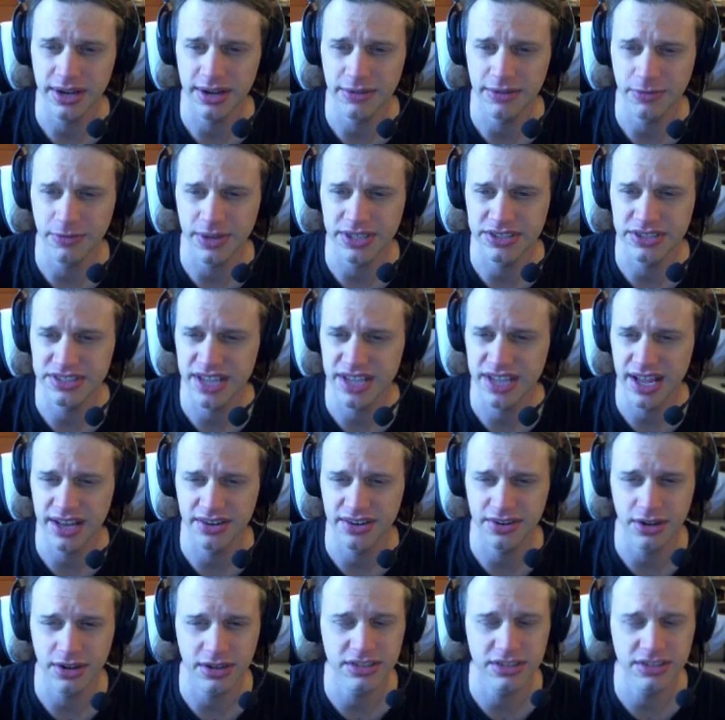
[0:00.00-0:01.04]
If we just had
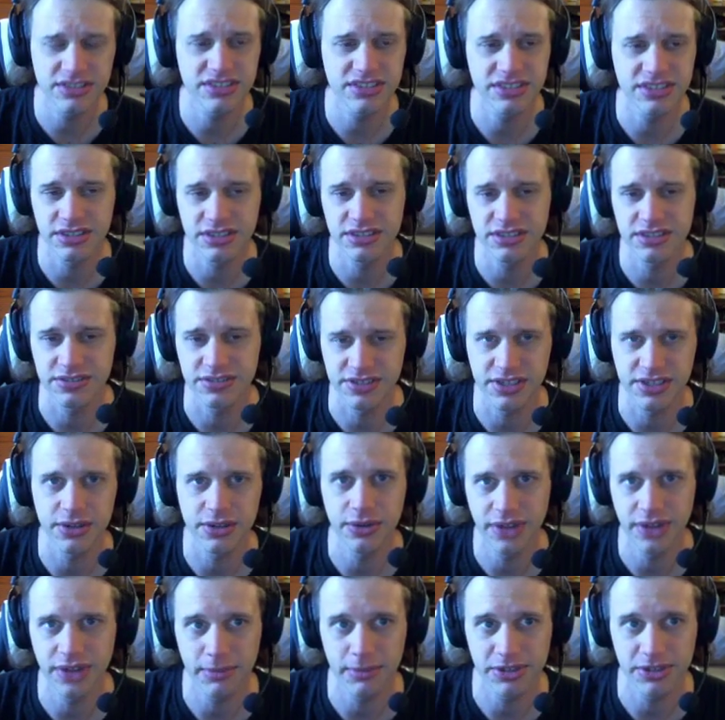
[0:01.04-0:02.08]
tons and tons of skill
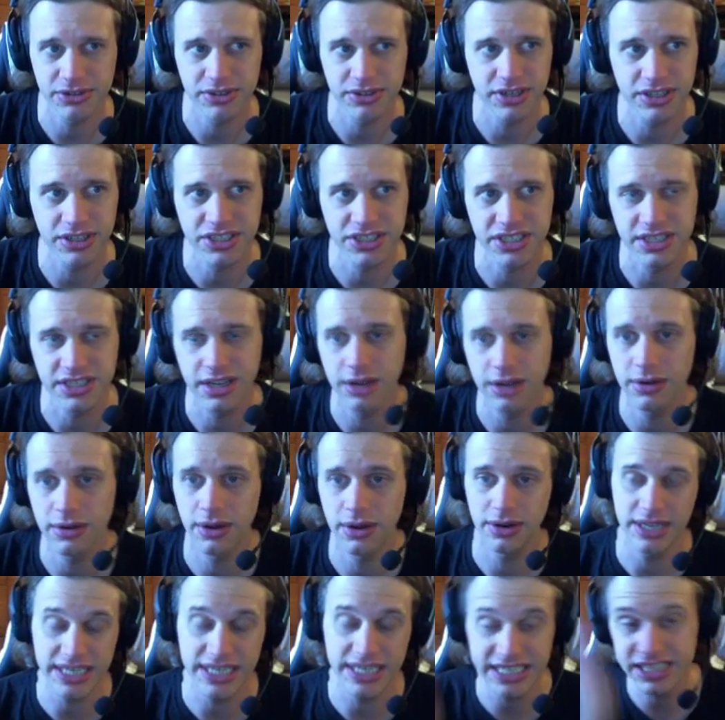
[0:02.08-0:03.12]
damage reduction
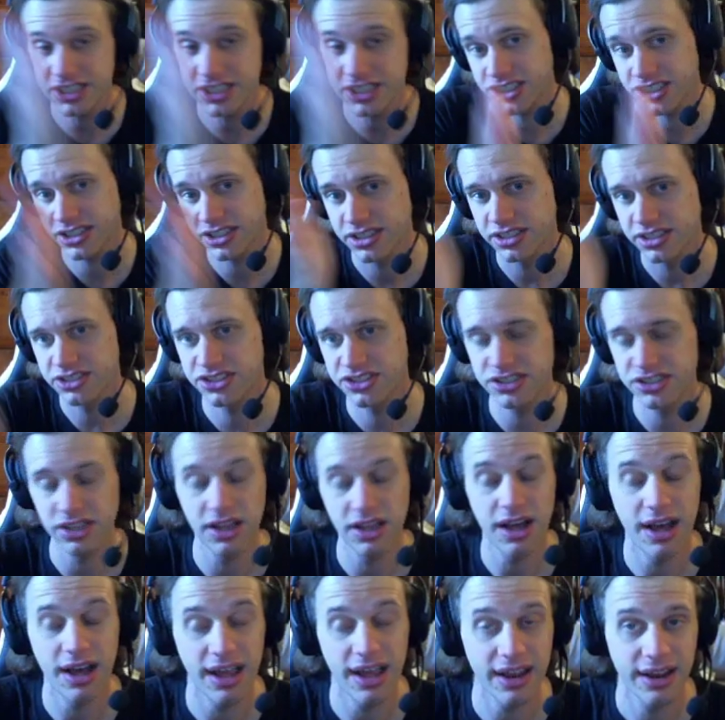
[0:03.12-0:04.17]
on each
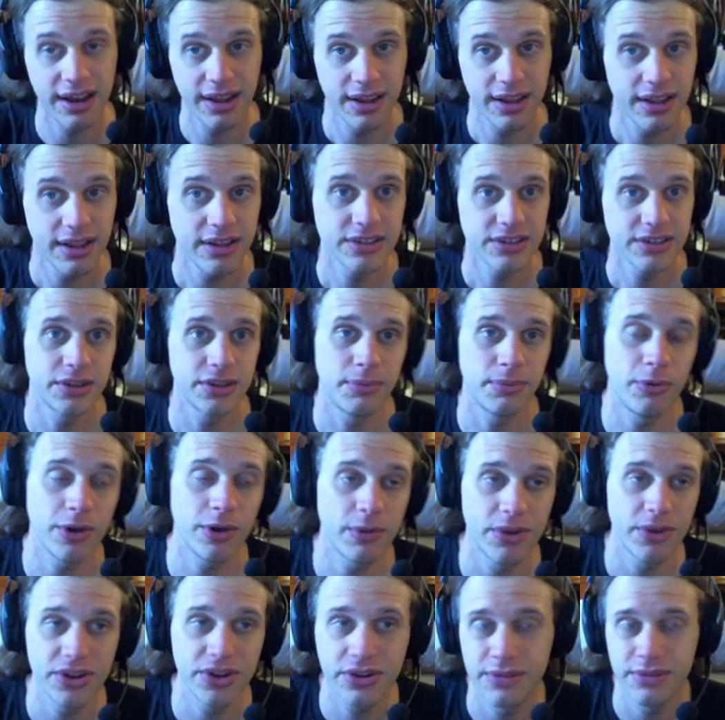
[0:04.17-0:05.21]
slot to the point
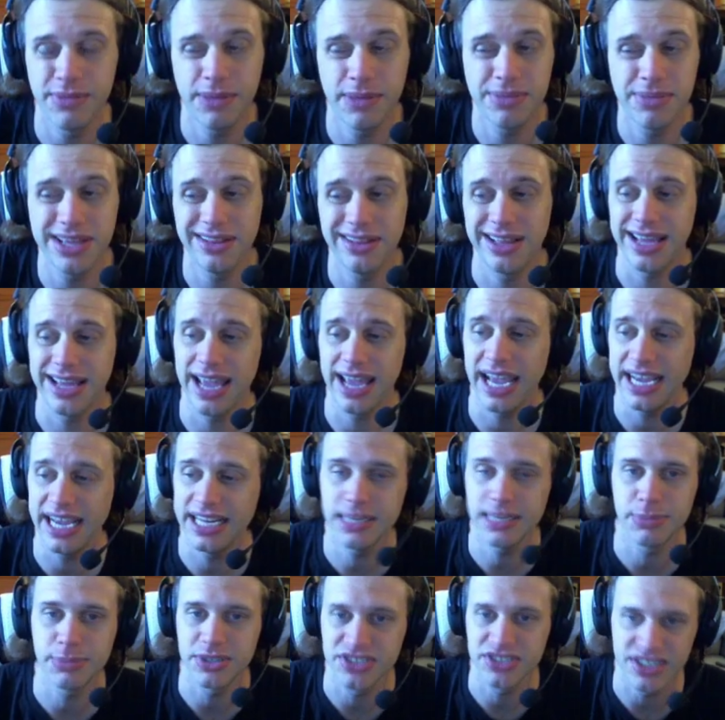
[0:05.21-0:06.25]
where you could maybe get like
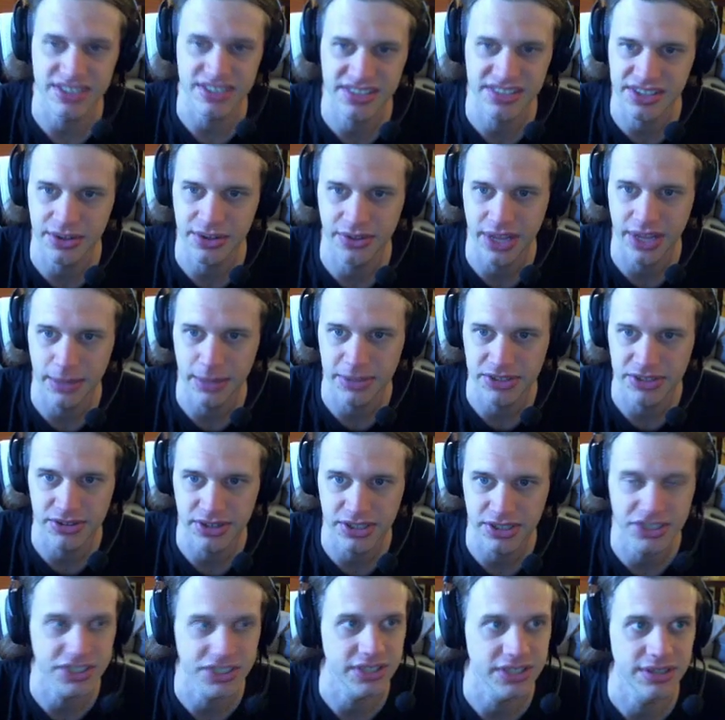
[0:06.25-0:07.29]
80% skill damage
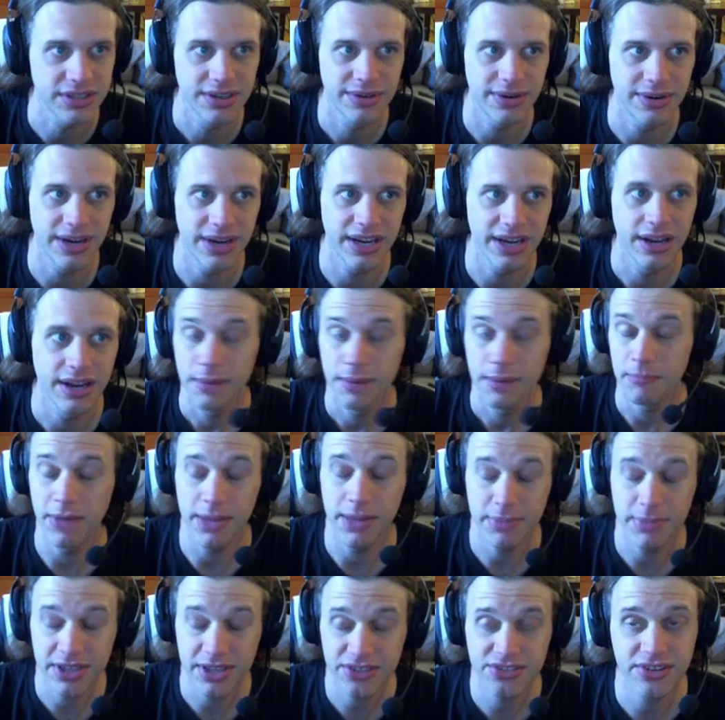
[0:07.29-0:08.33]
reduction, right?
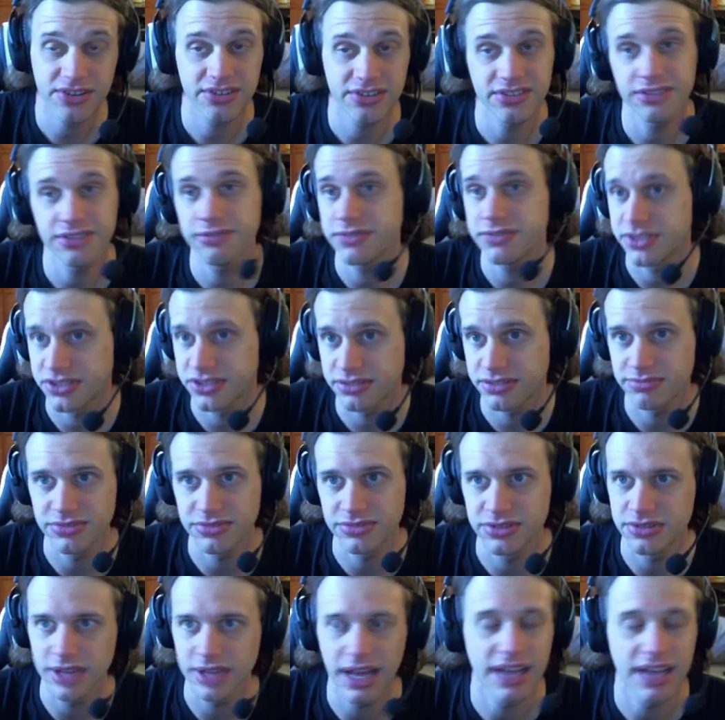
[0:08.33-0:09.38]
Might be excessive, just
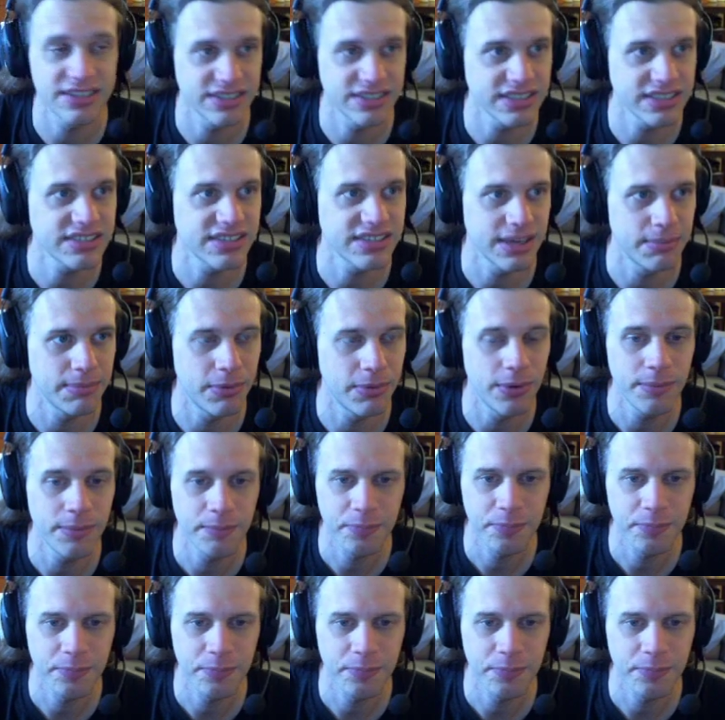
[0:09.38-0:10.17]
as an example.